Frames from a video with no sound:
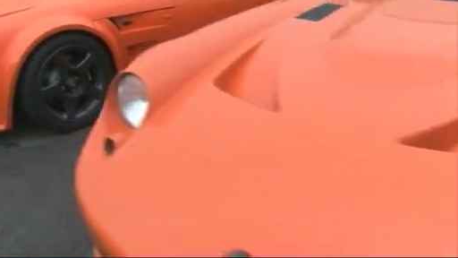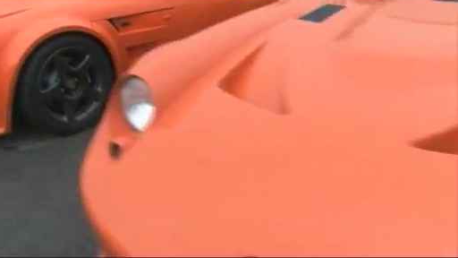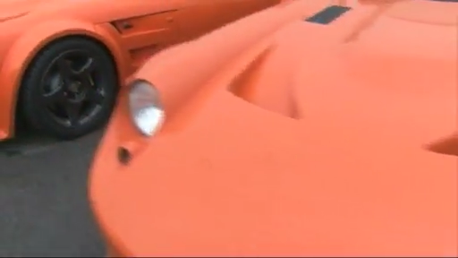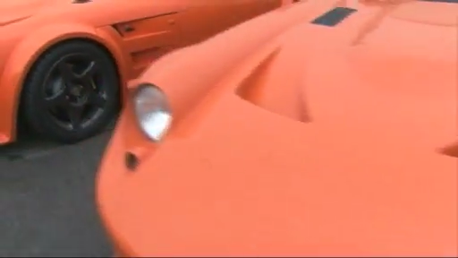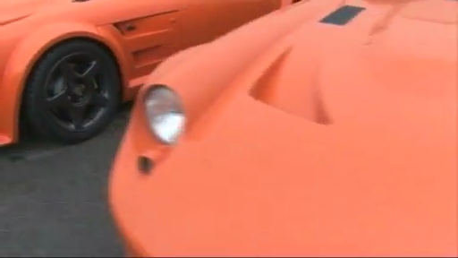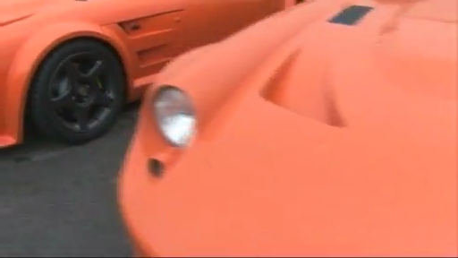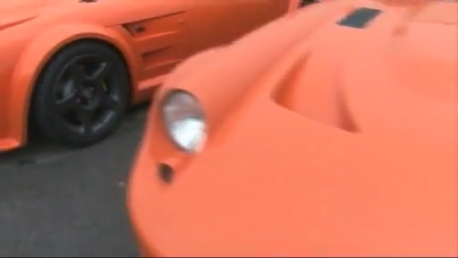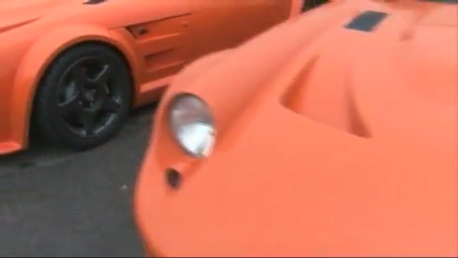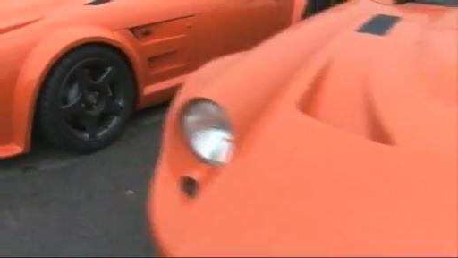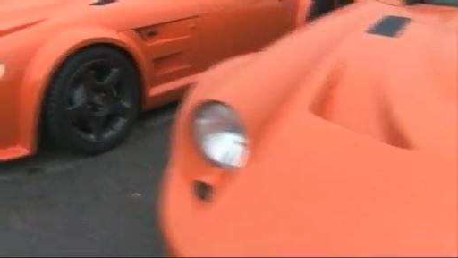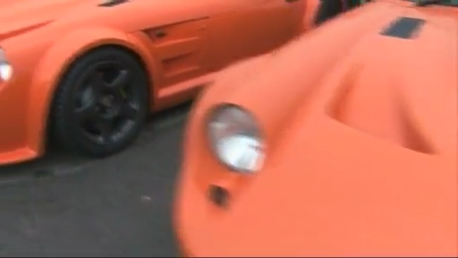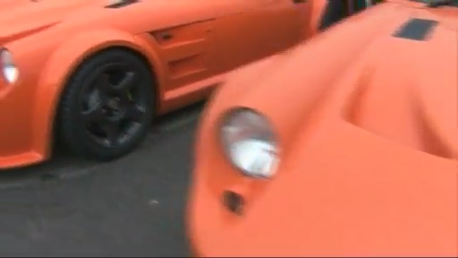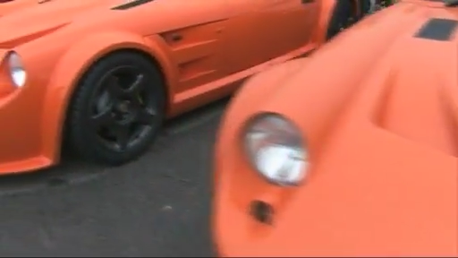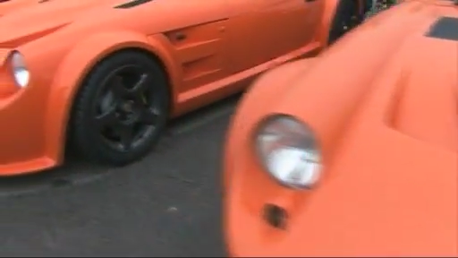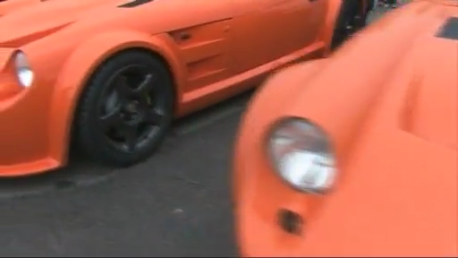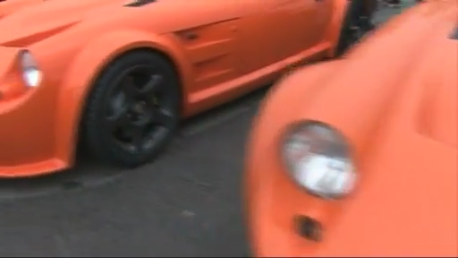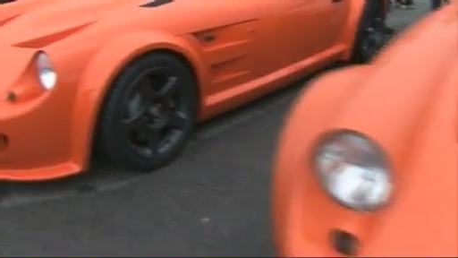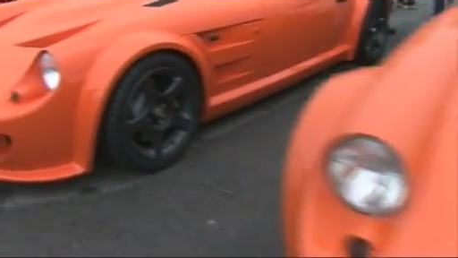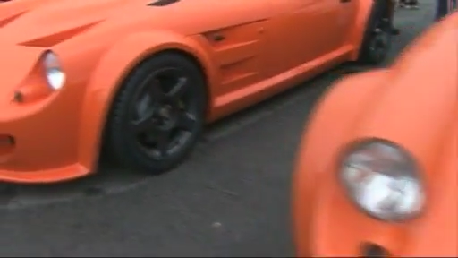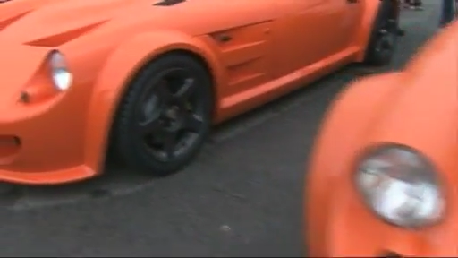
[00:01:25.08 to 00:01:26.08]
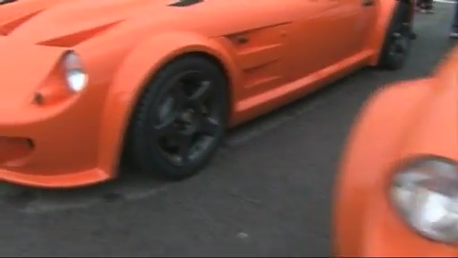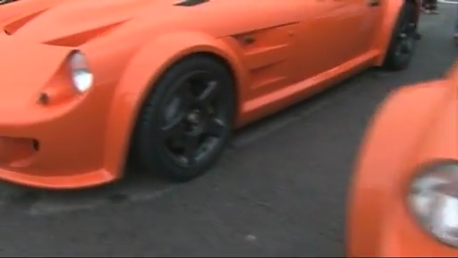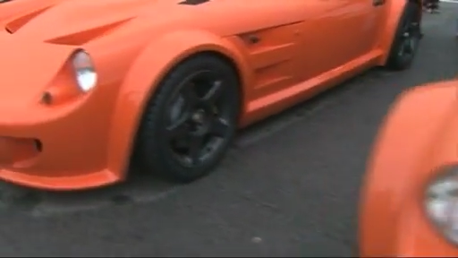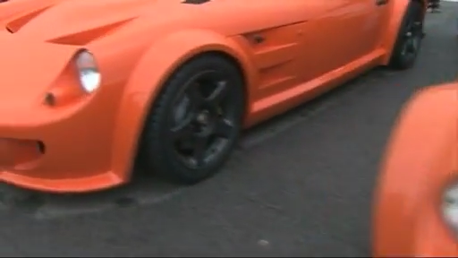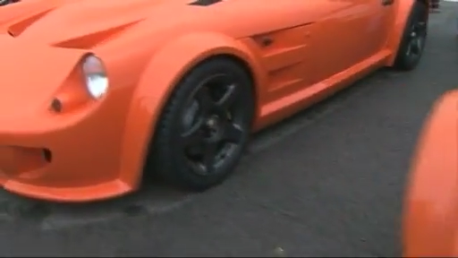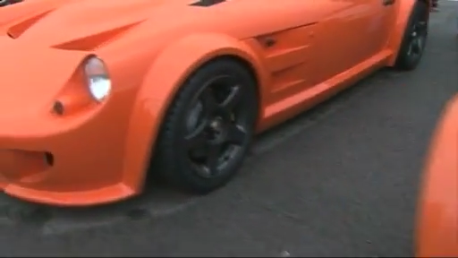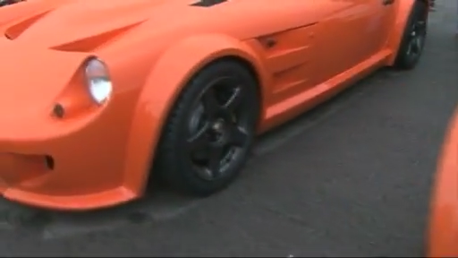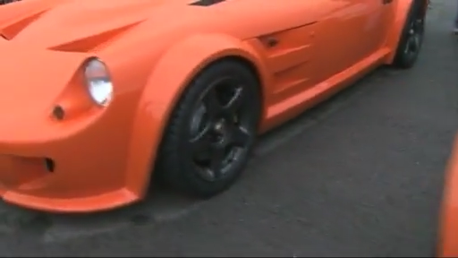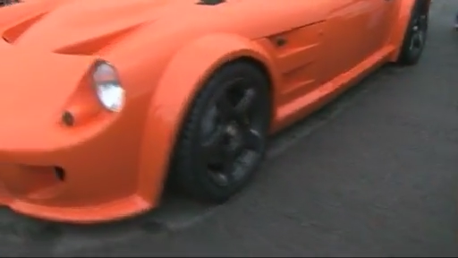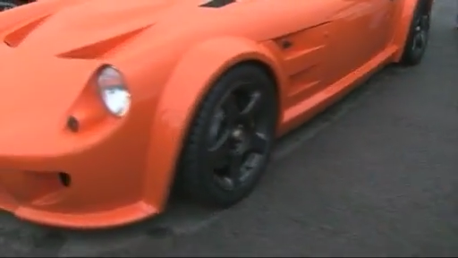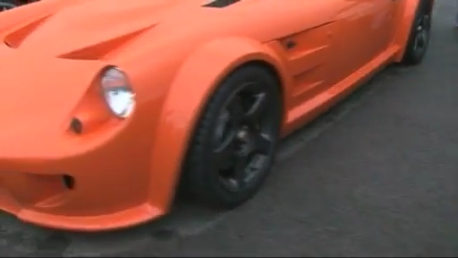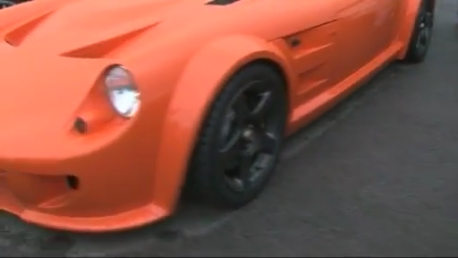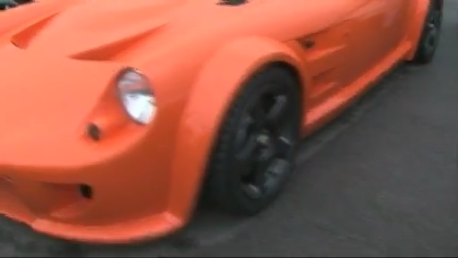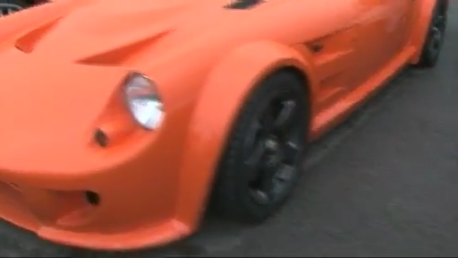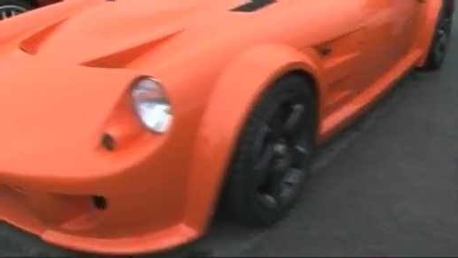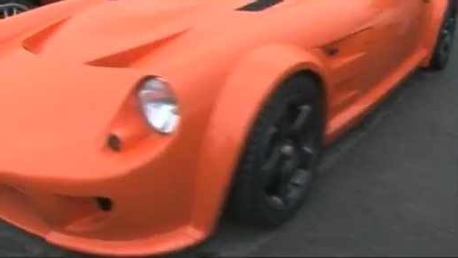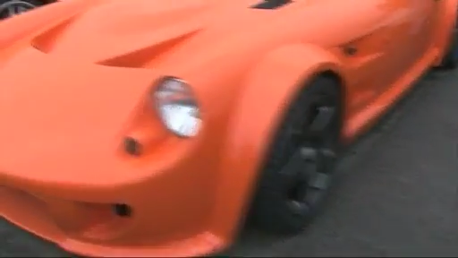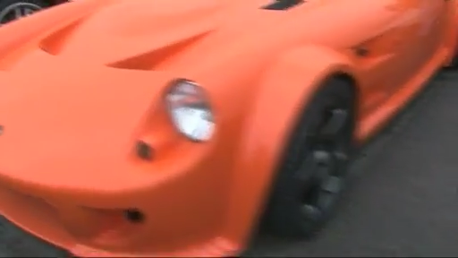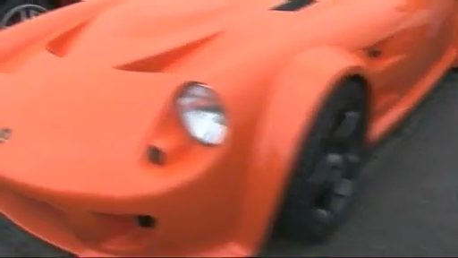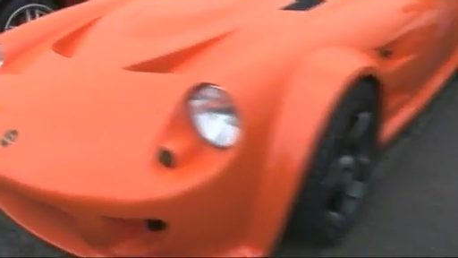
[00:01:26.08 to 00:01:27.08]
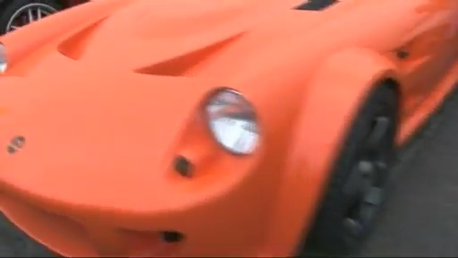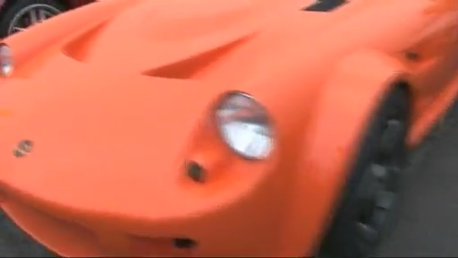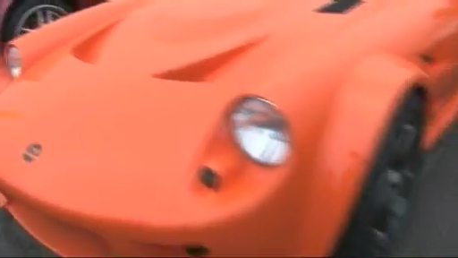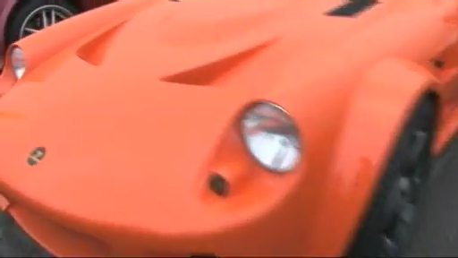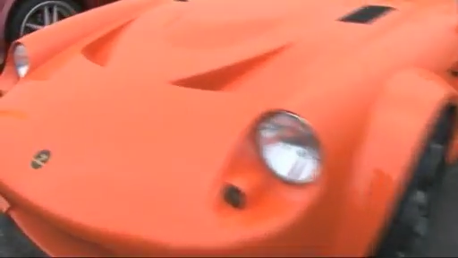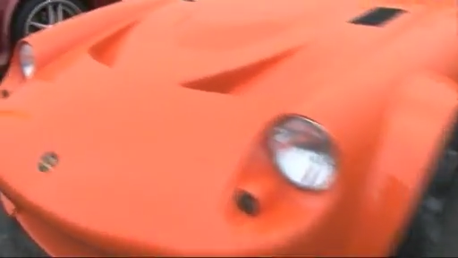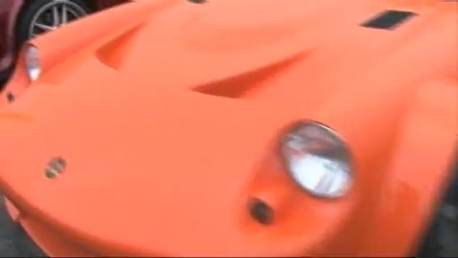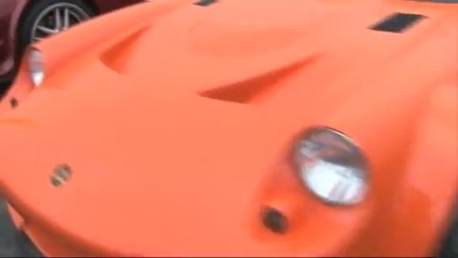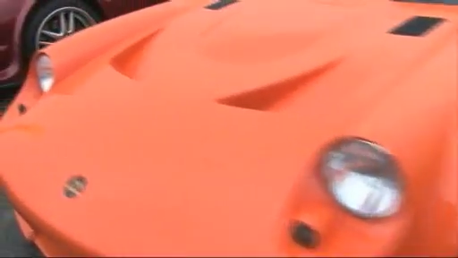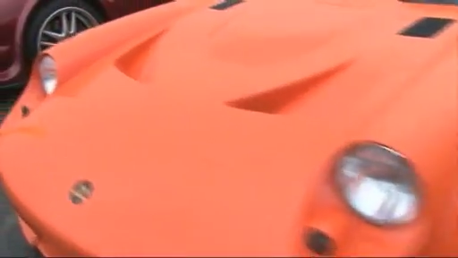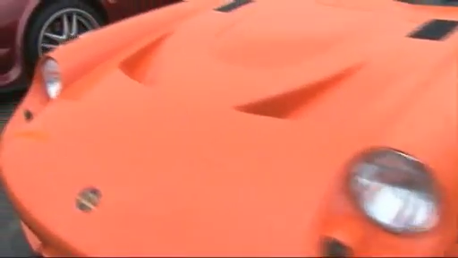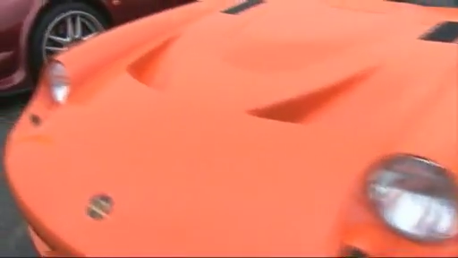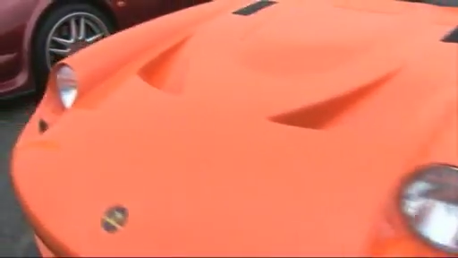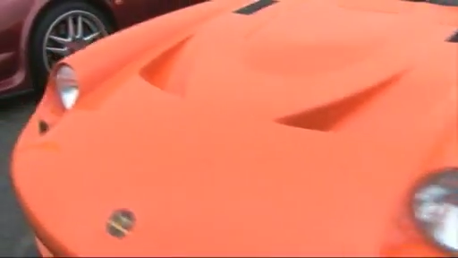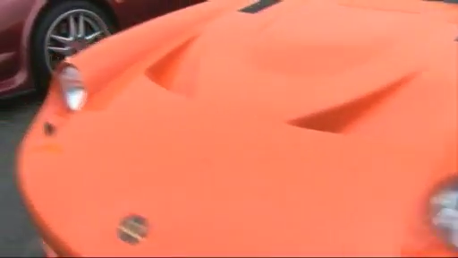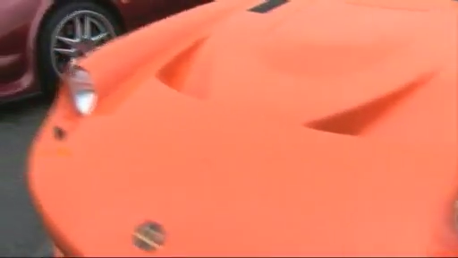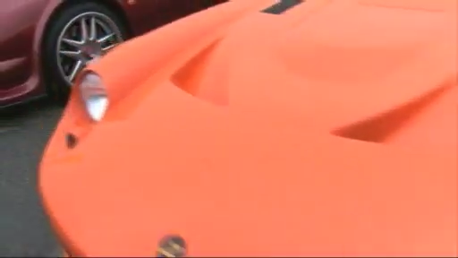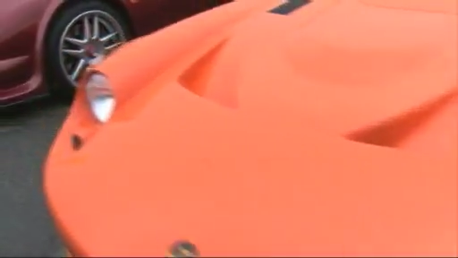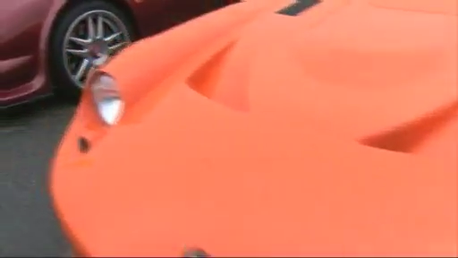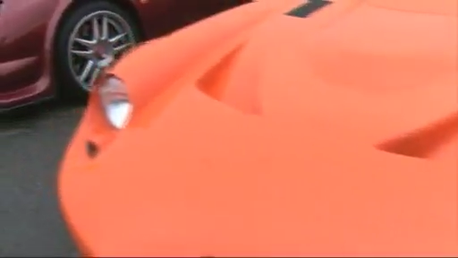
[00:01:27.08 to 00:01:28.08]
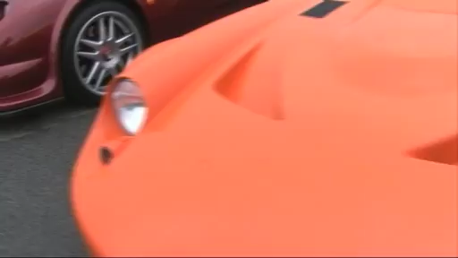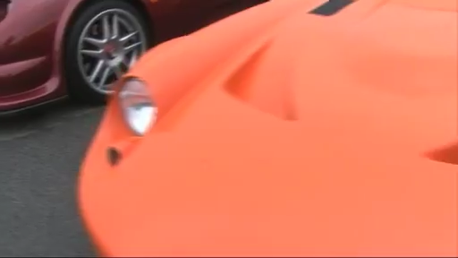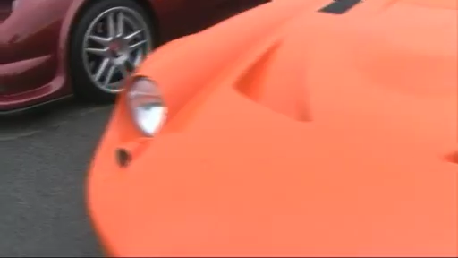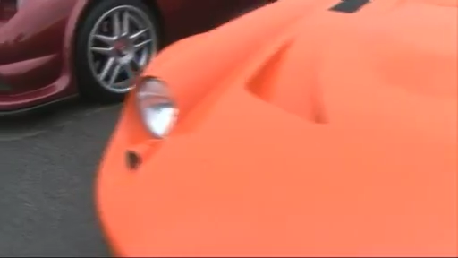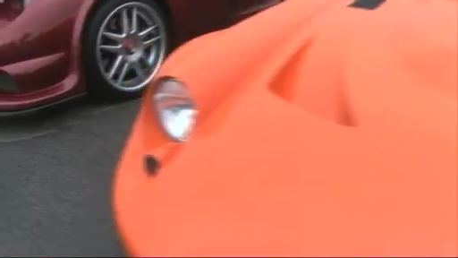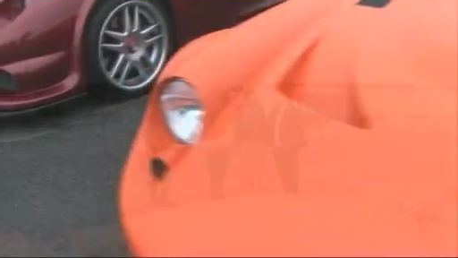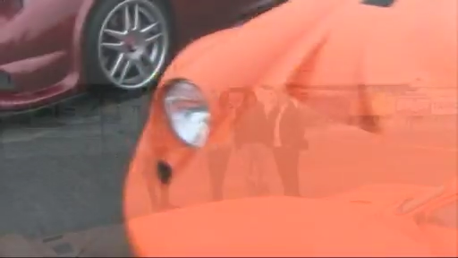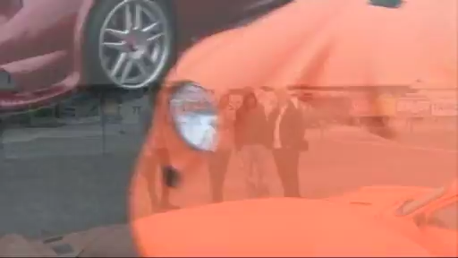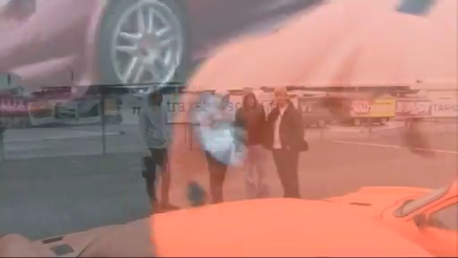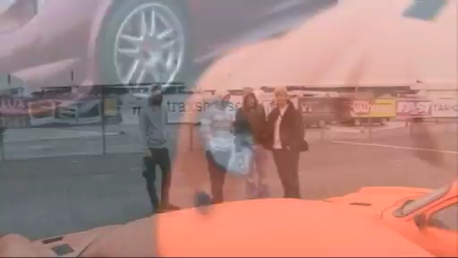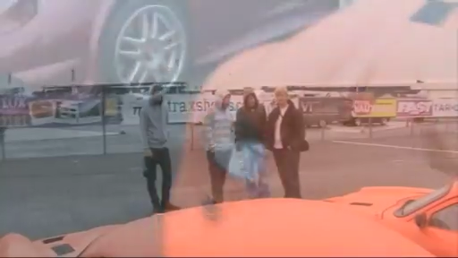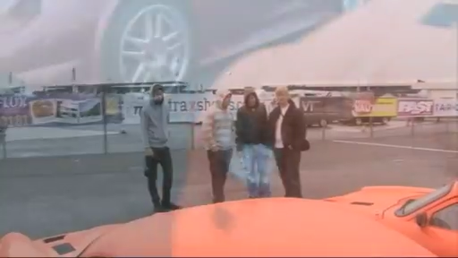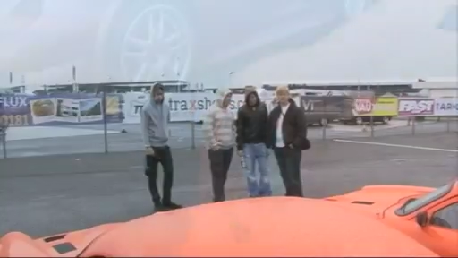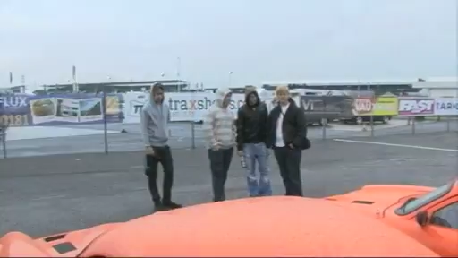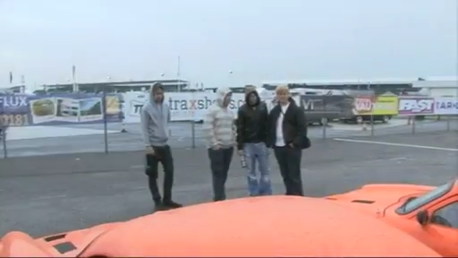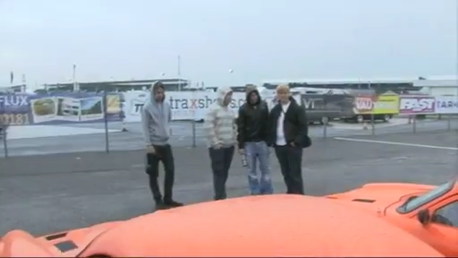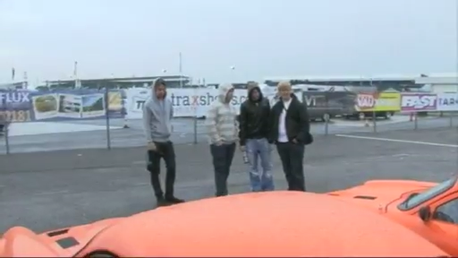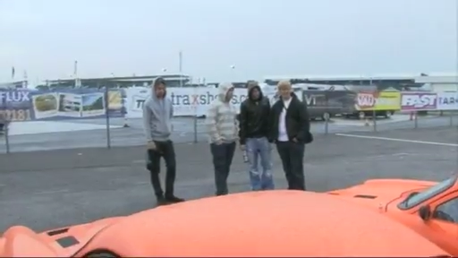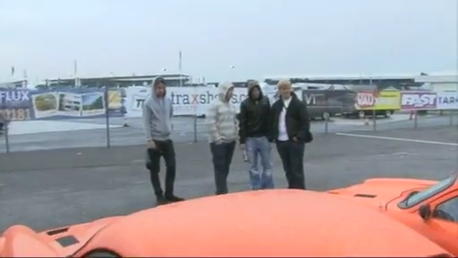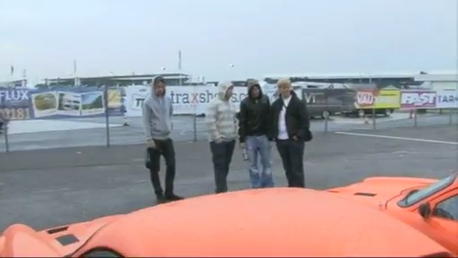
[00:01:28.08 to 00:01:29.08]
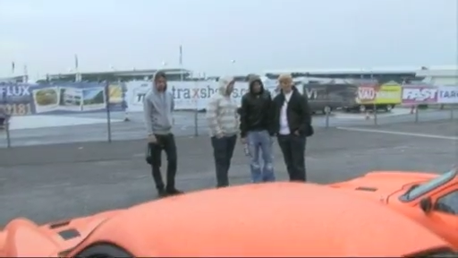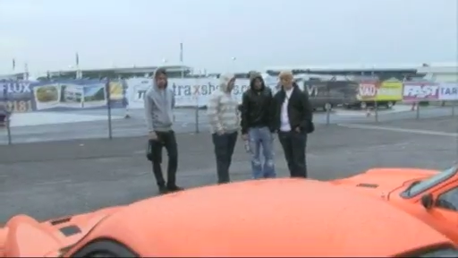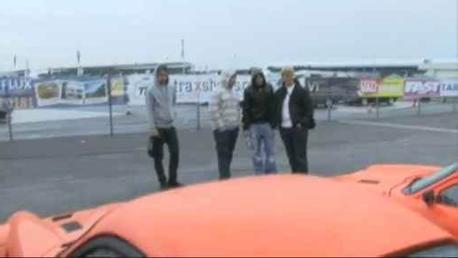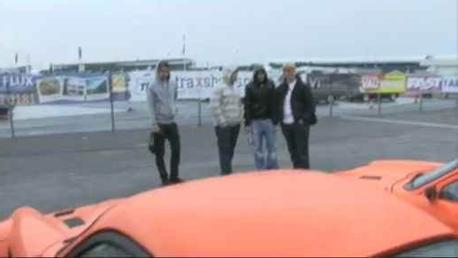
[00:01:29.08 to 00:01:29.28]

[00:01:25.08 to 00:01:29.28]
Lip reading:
No face is visible, so there are no lips to read.